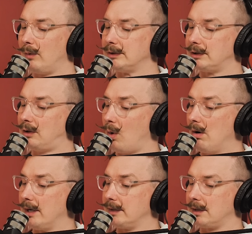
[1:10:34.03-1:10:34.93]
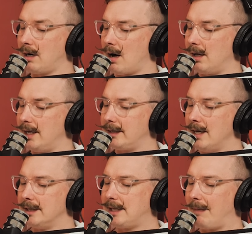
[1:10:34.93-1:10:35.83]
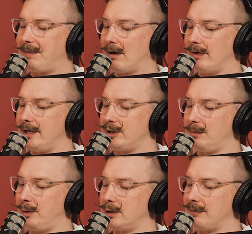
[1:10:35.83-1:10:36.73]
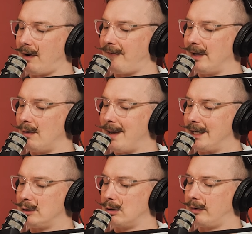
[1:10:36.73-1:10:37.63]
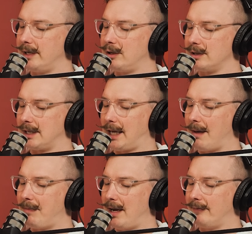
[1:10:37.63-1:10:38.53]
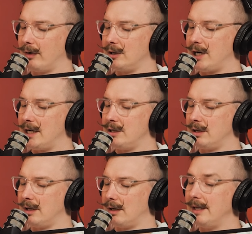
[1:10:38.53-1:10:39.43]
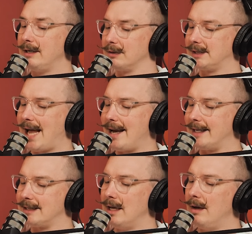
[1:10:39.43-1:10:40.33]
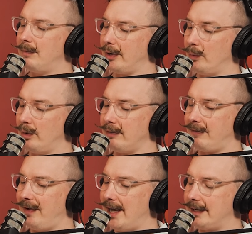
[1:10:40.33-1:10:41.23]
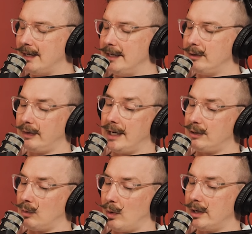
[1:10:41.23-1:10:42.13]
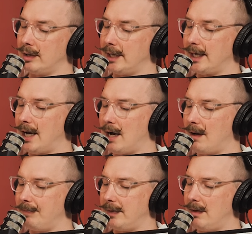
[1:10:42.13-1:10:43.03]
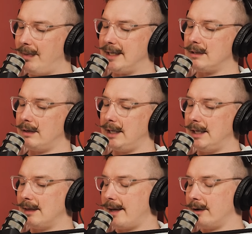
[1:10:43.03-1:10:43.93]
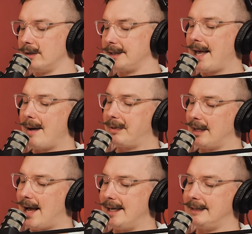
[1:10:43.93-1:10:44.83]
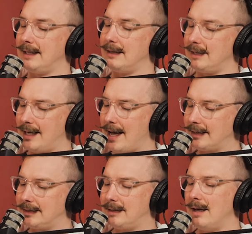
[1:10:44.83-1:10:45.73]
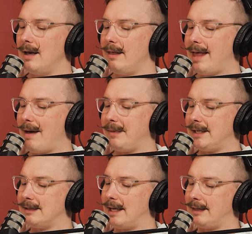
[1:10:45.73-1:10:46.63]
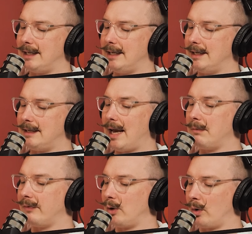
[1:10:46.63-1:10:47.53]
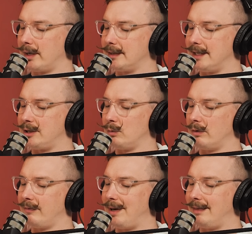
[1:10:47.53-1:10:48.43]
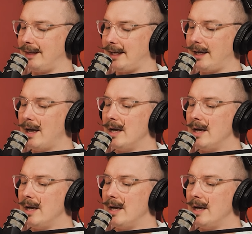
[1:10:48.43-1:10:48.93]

was going to call it Stop the Outrageous Abuse of Our Fellow Magical Creatures and campaign for a change in their legal status, but it wouldn't fit. So in case you're wondering, based on the letters capitalized in the text, that means that the name of the organization would have been the